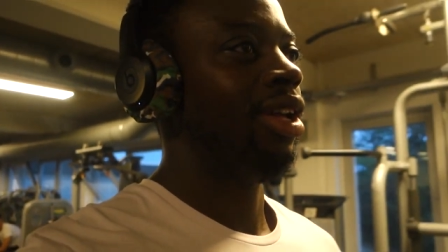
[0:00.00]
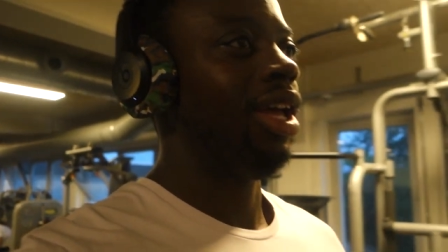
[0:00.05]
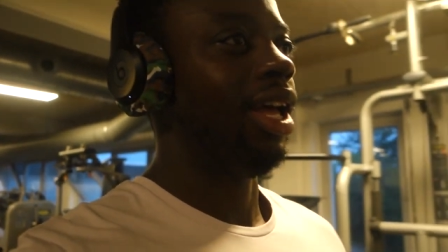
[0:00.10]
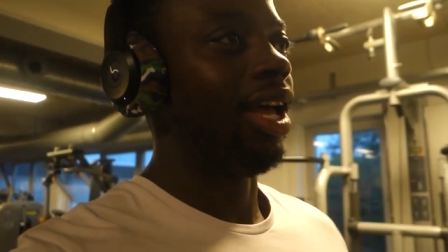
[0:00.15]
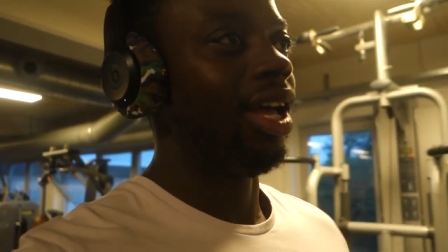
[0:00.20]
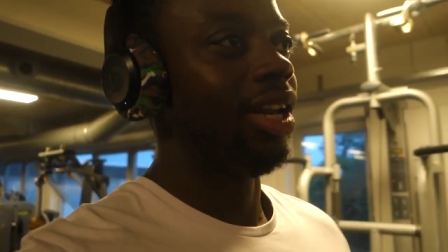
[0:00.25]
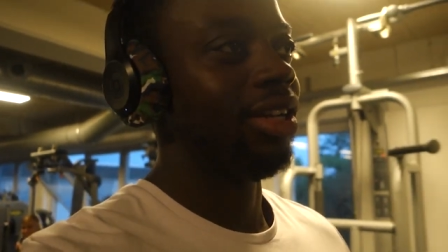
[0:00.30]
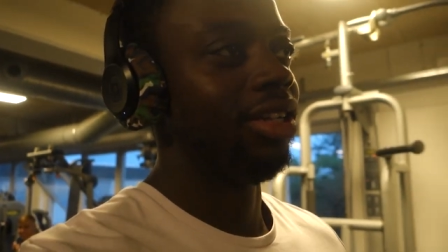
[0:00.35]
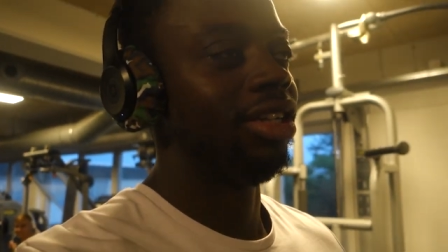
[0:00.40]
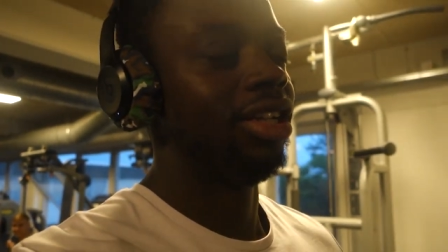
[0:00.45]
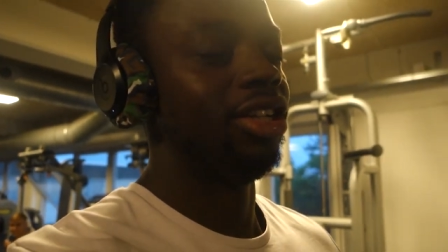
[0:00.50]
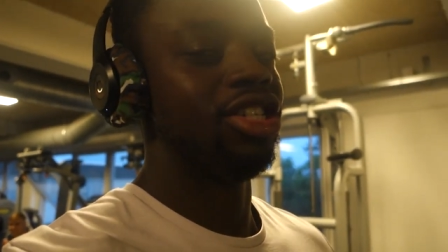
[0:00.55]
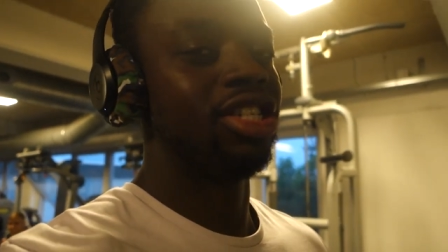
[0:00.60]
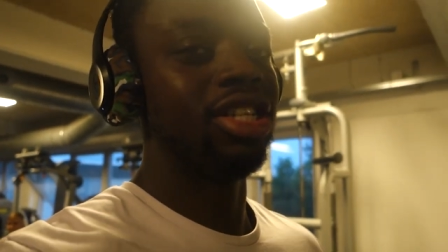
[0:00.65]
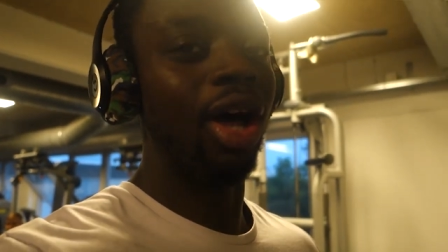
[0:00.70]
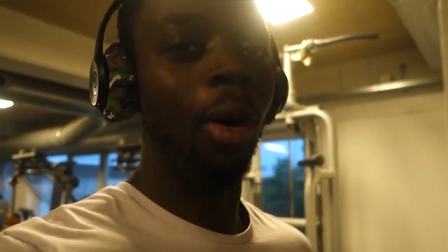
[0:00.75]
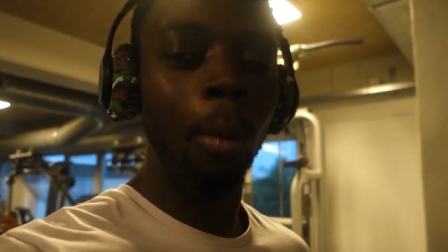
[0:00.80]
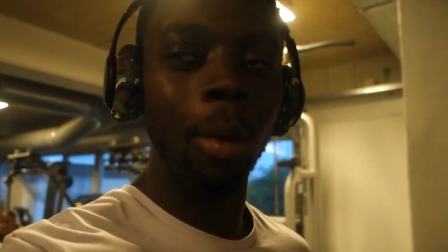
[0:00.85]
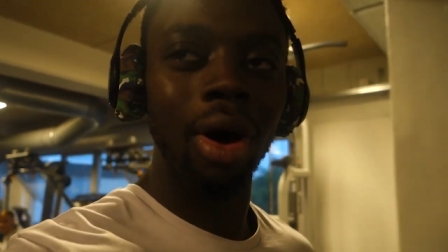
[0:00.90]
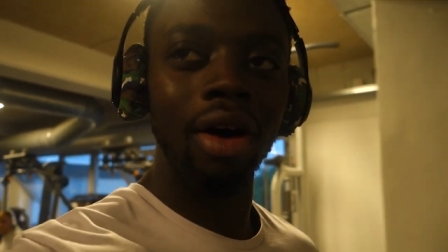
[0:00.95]
And
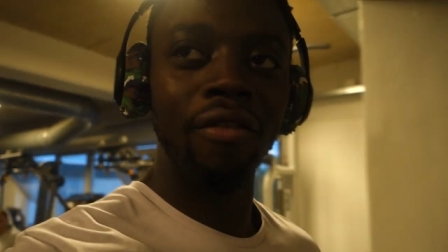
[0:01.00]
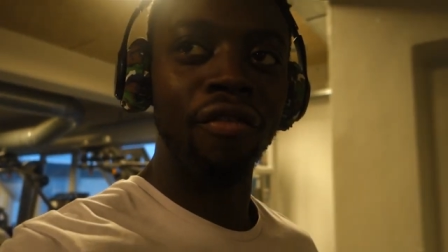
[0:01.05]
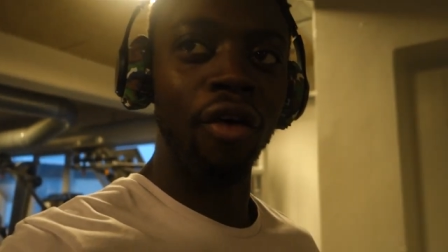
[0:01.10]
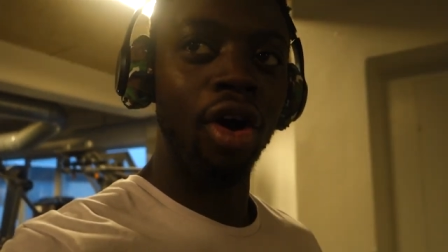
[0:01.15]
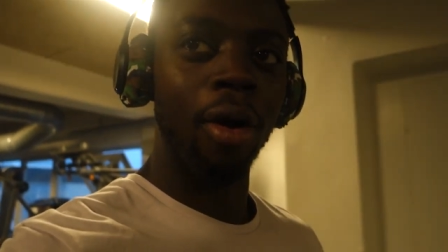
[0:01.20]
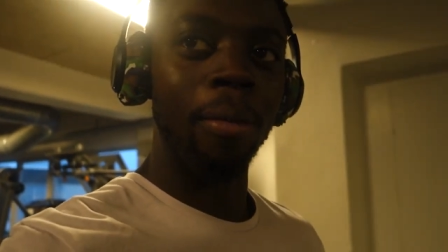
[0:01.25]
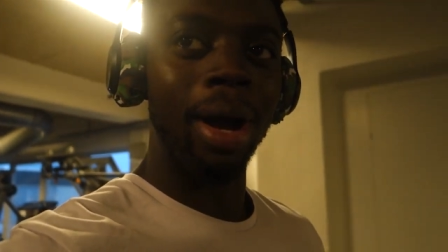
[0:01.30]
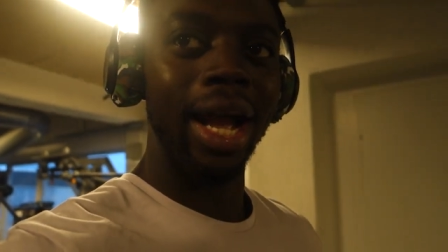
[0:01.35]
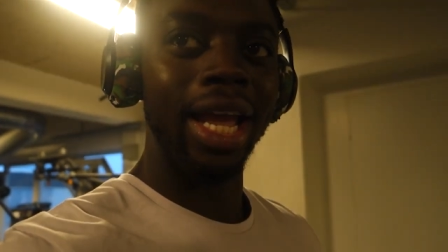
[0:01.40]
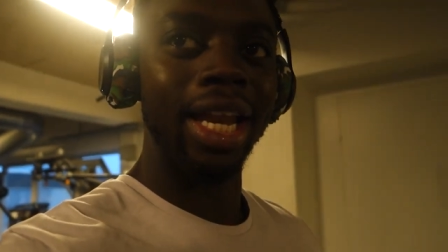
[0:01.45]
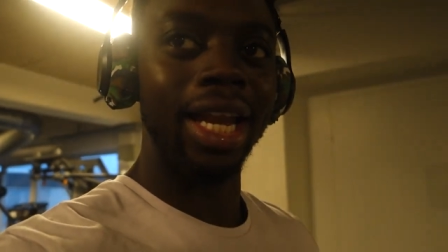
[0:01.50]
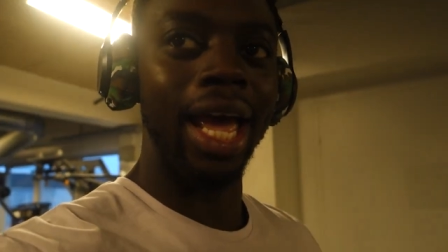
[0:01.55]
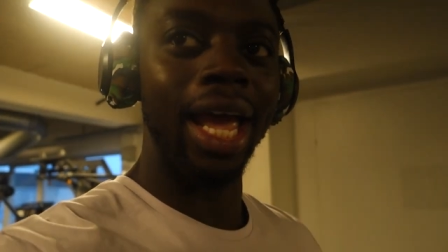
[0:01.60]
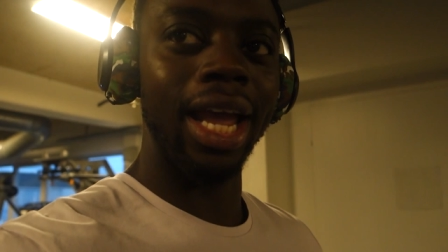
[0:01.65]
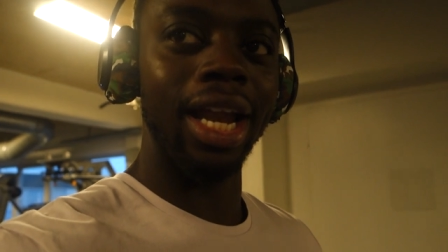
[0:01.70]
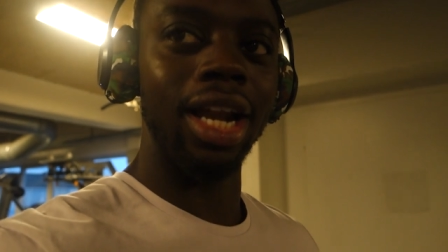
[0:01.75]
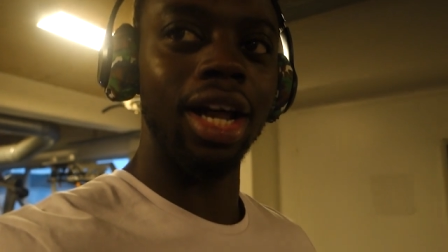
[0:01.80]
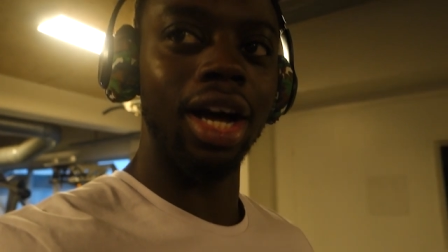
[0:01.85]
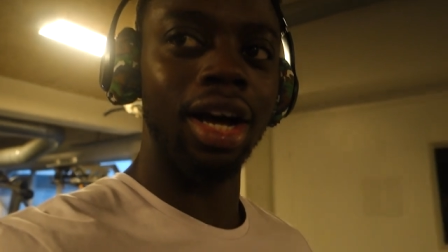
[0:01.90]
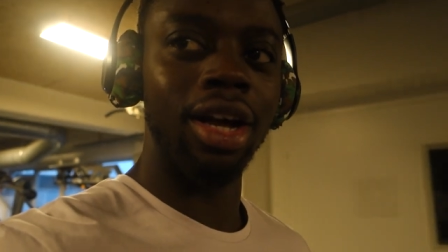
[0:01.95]
someone forgot my
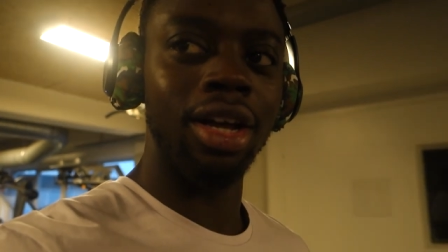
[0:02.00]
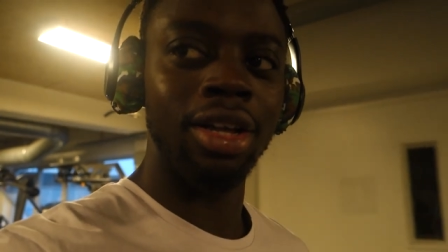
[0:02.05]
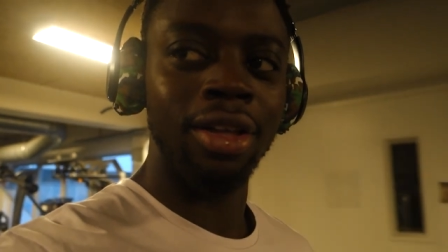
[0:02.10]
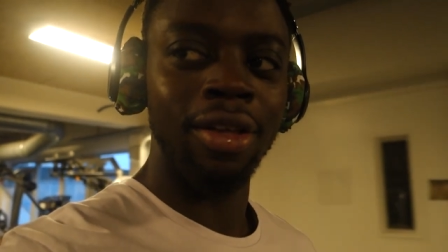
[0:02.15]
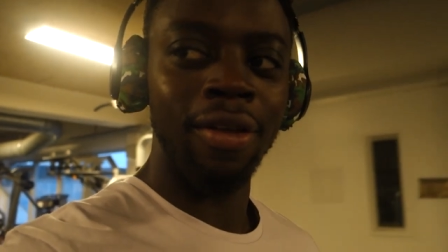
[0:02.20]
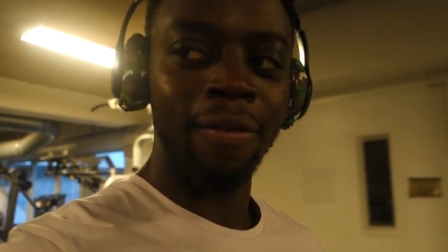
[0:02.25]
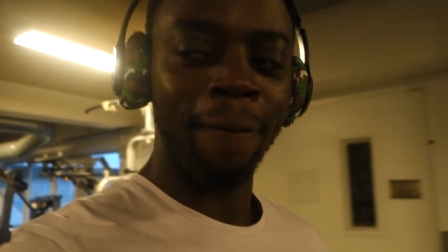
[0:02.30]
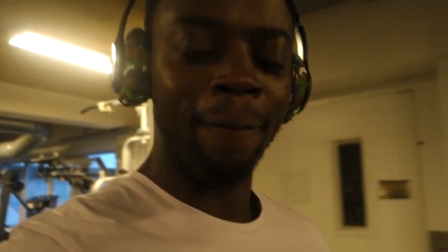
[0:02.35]
inhaler.